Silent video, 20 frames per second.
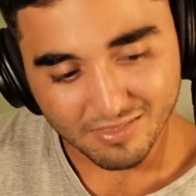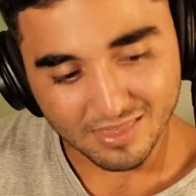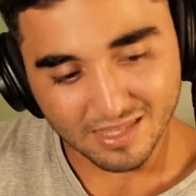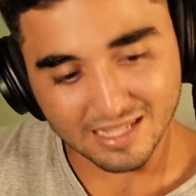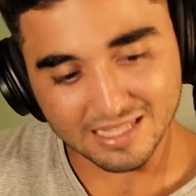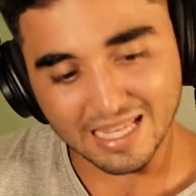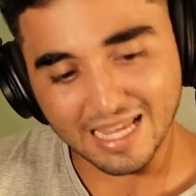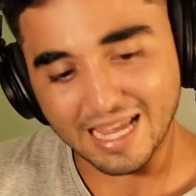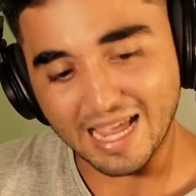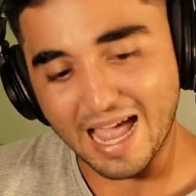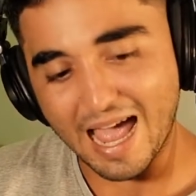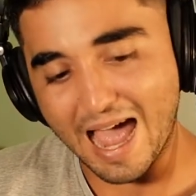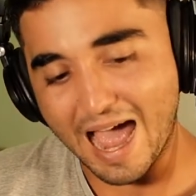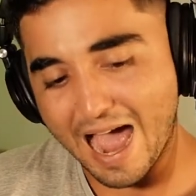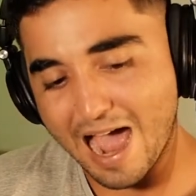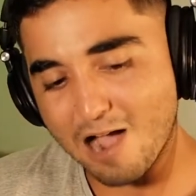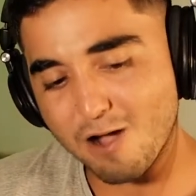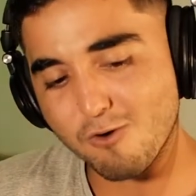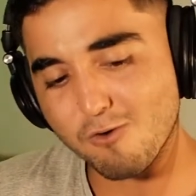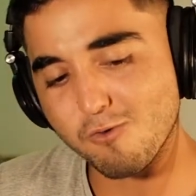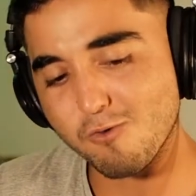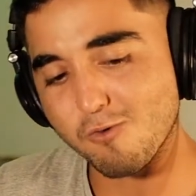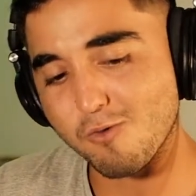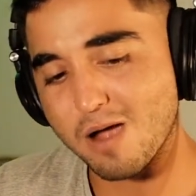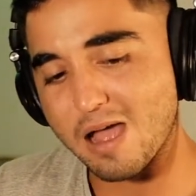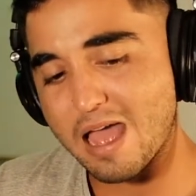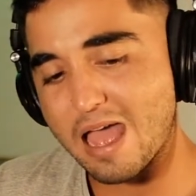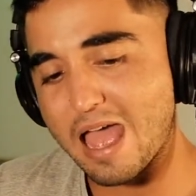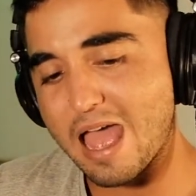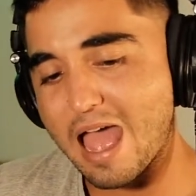Like how
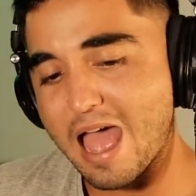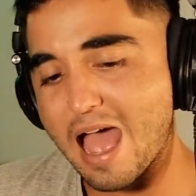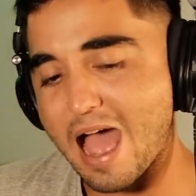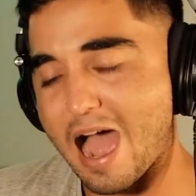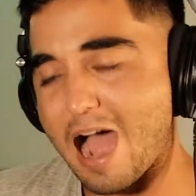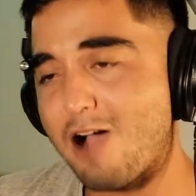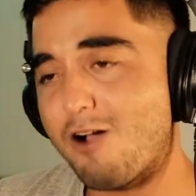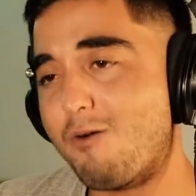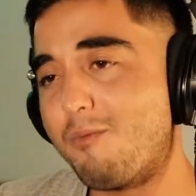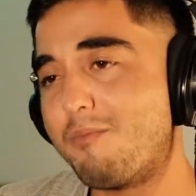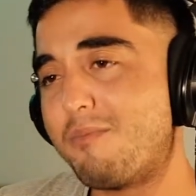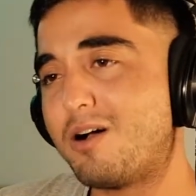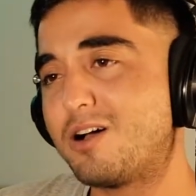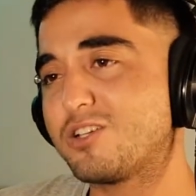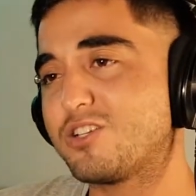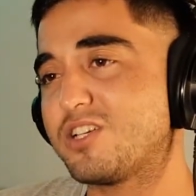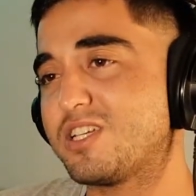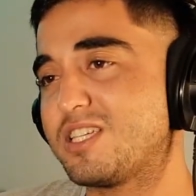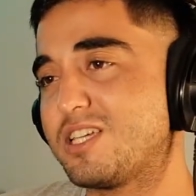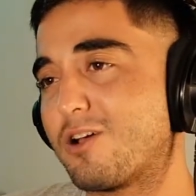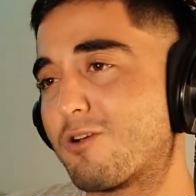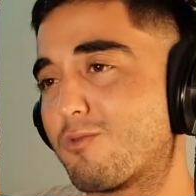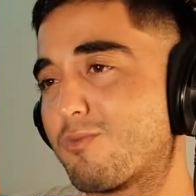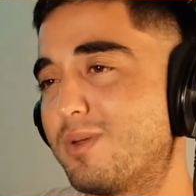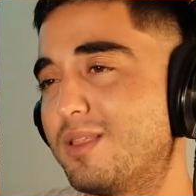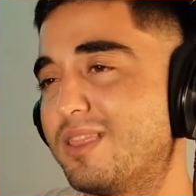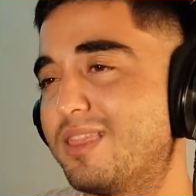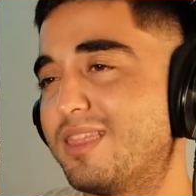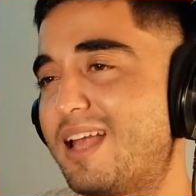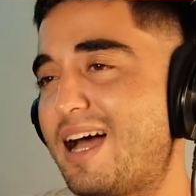much has our
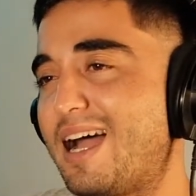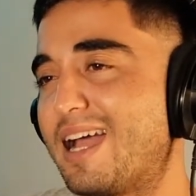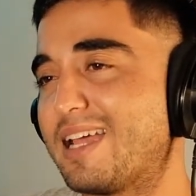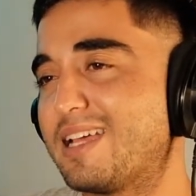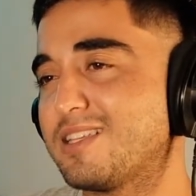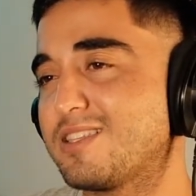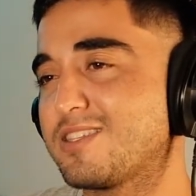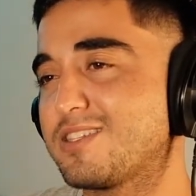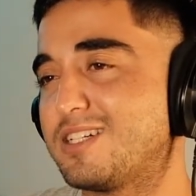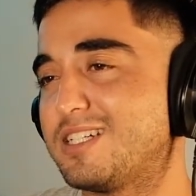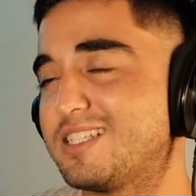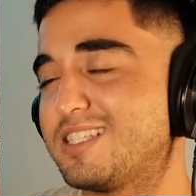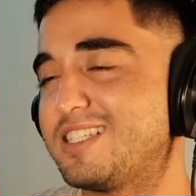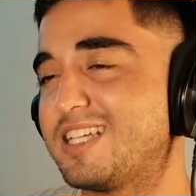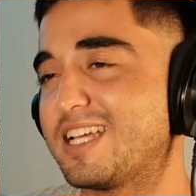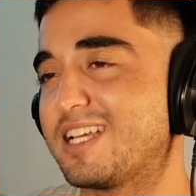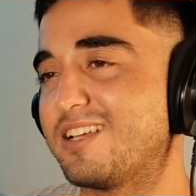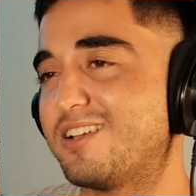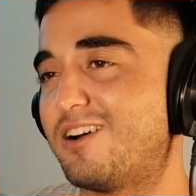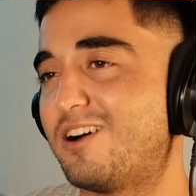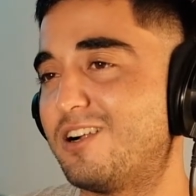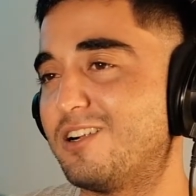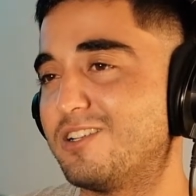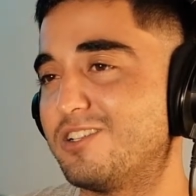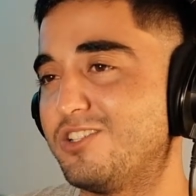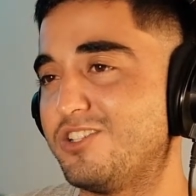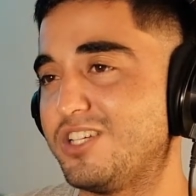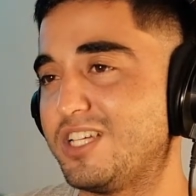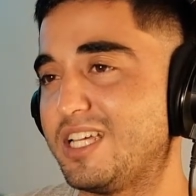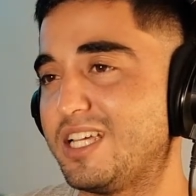reliance on
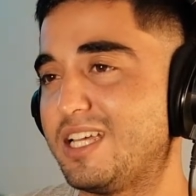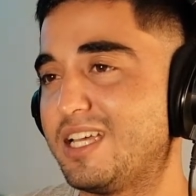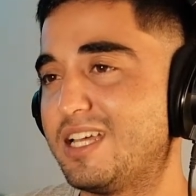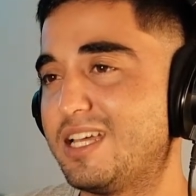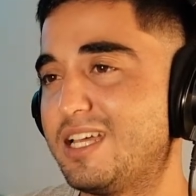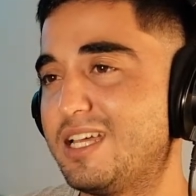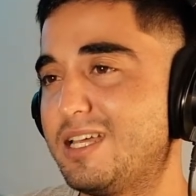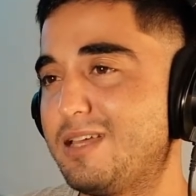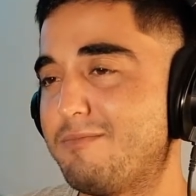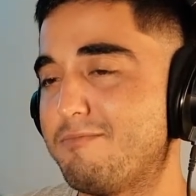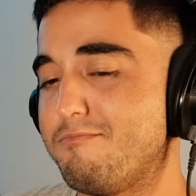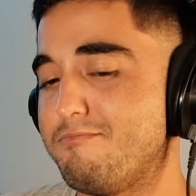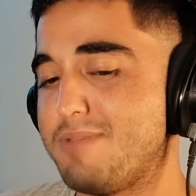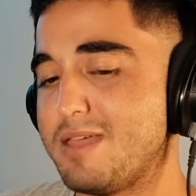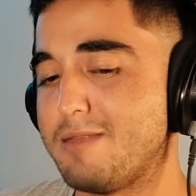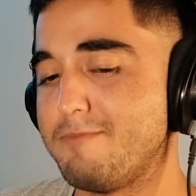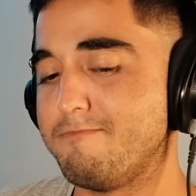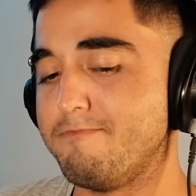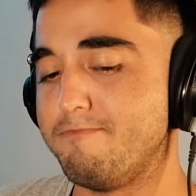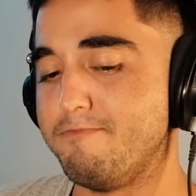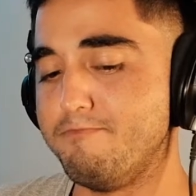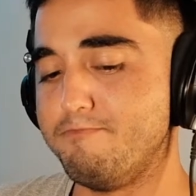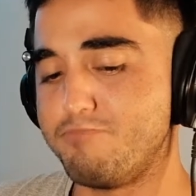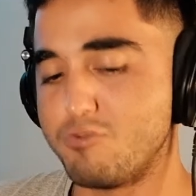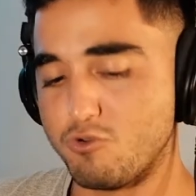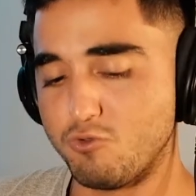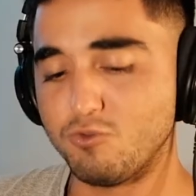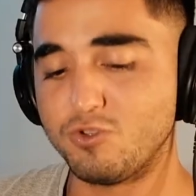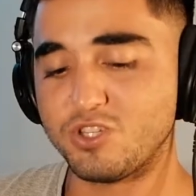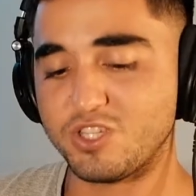technology been
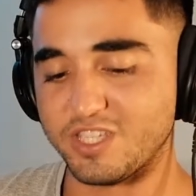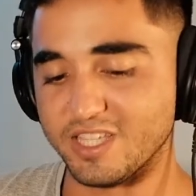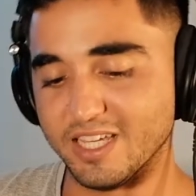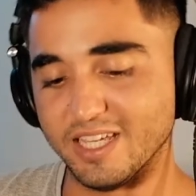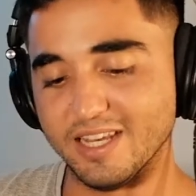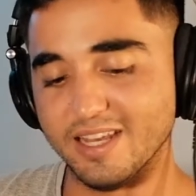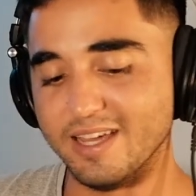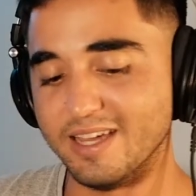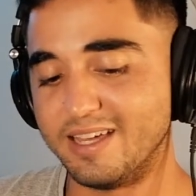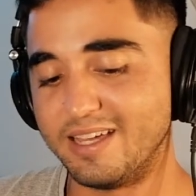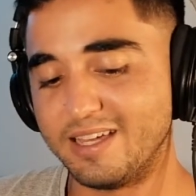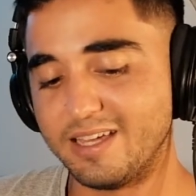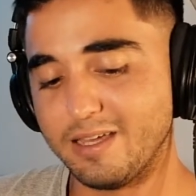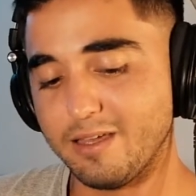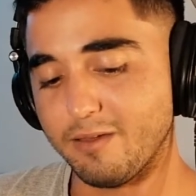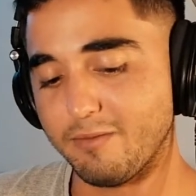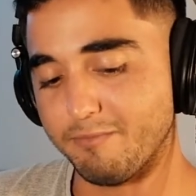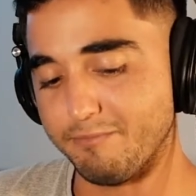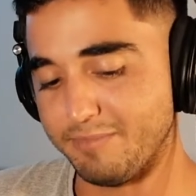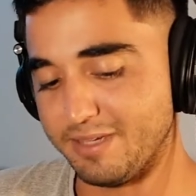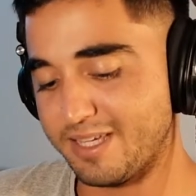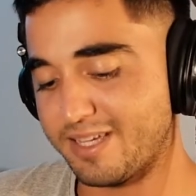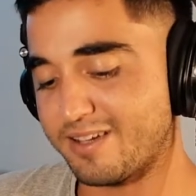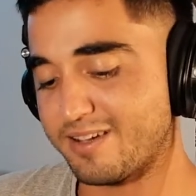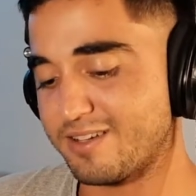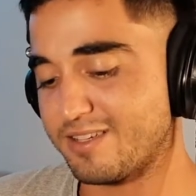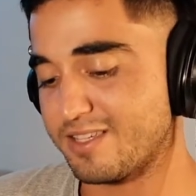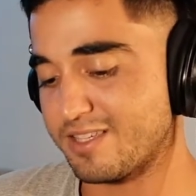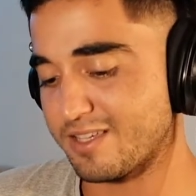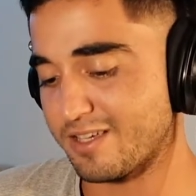boosted
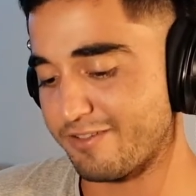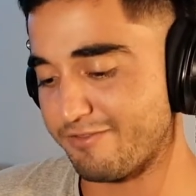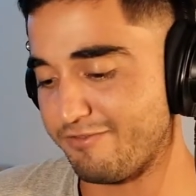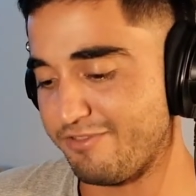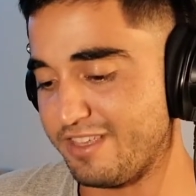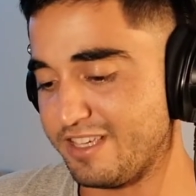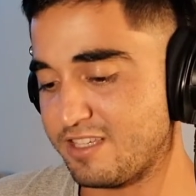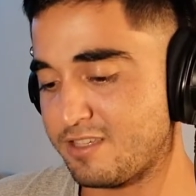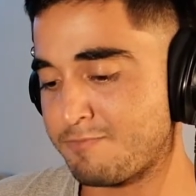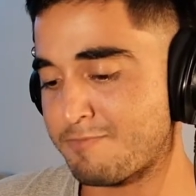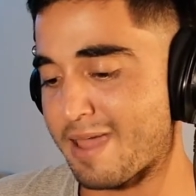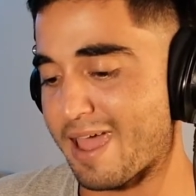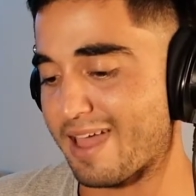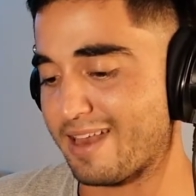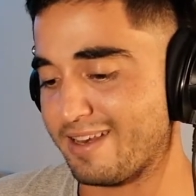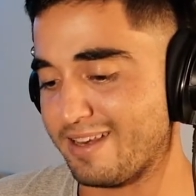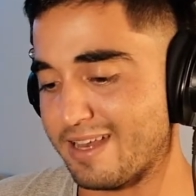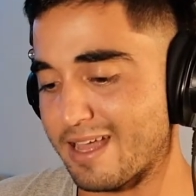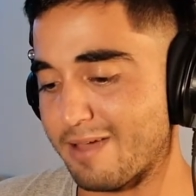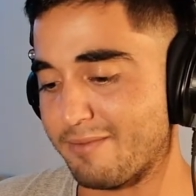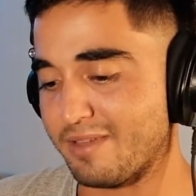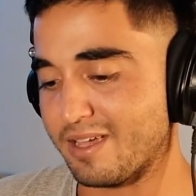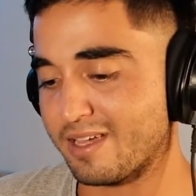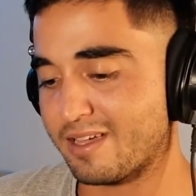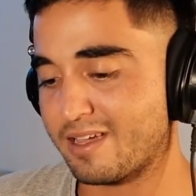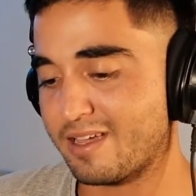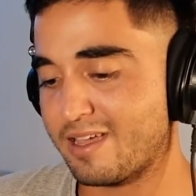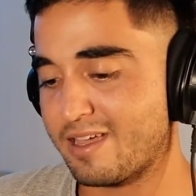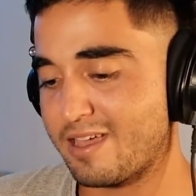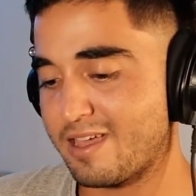because of this pandemic?
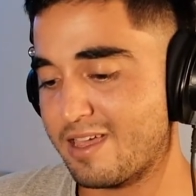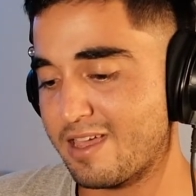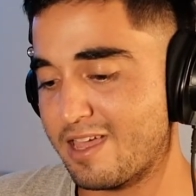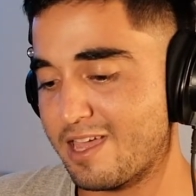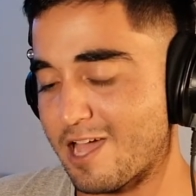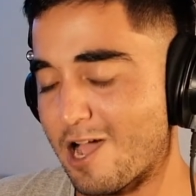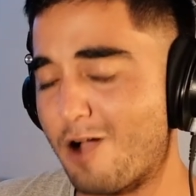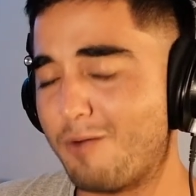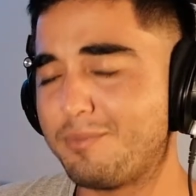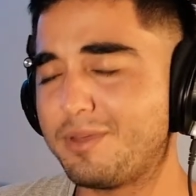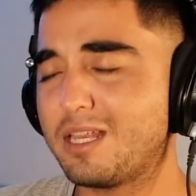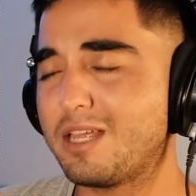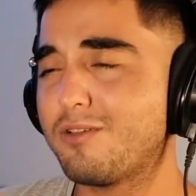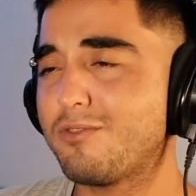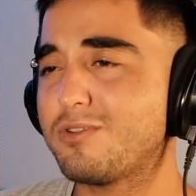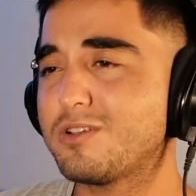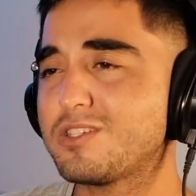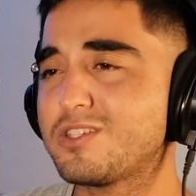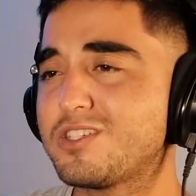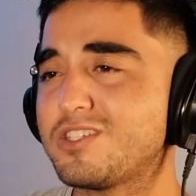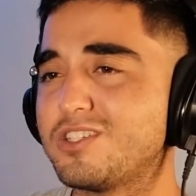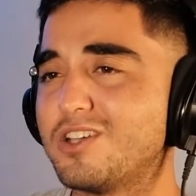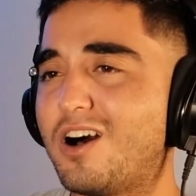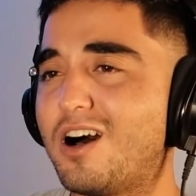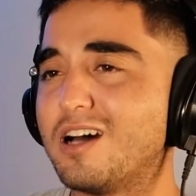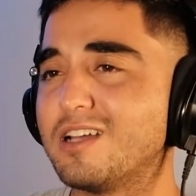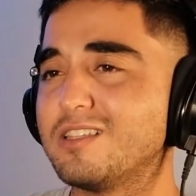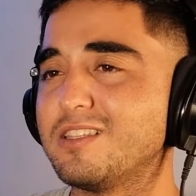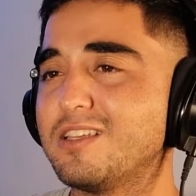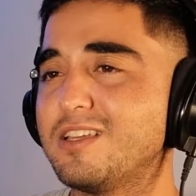How many of us
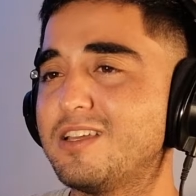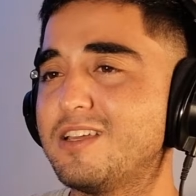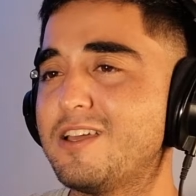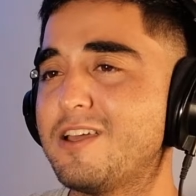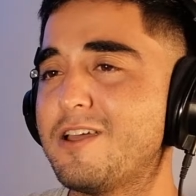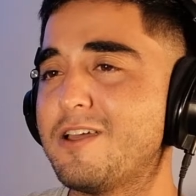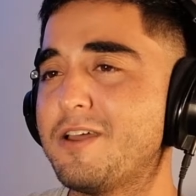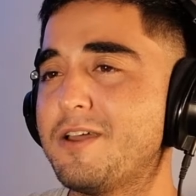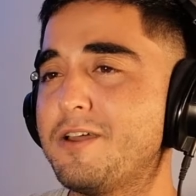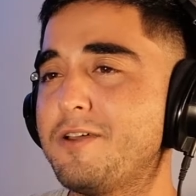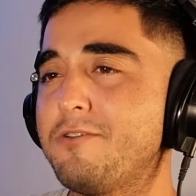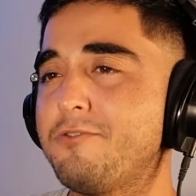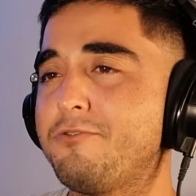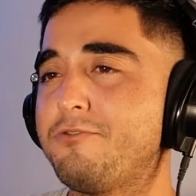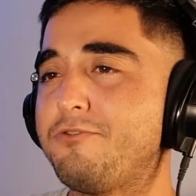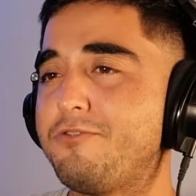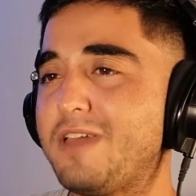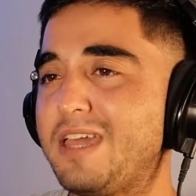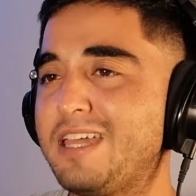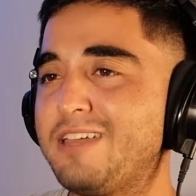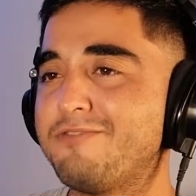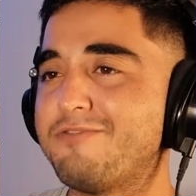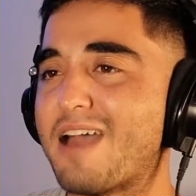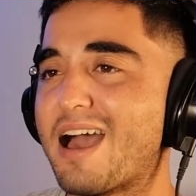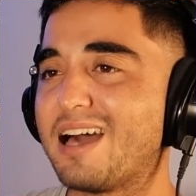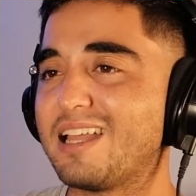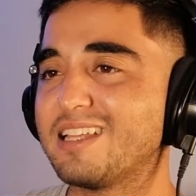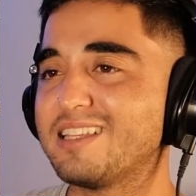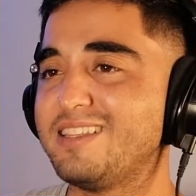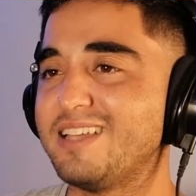sought fake
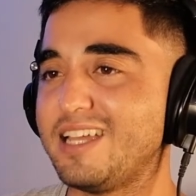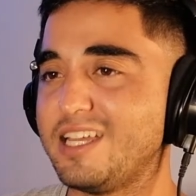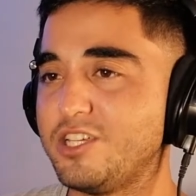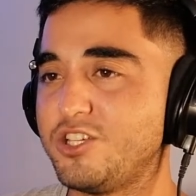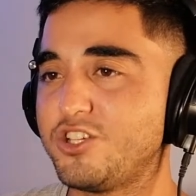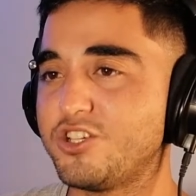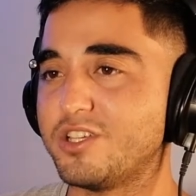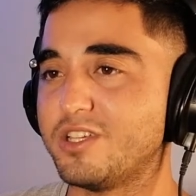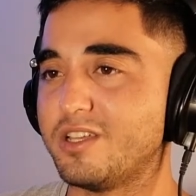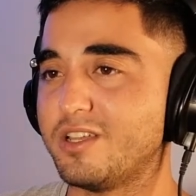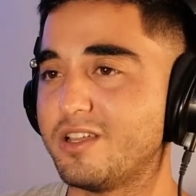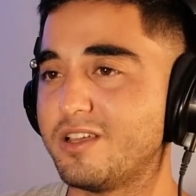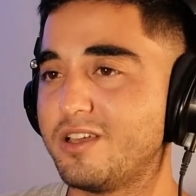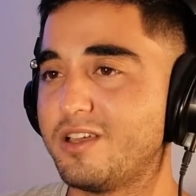validation?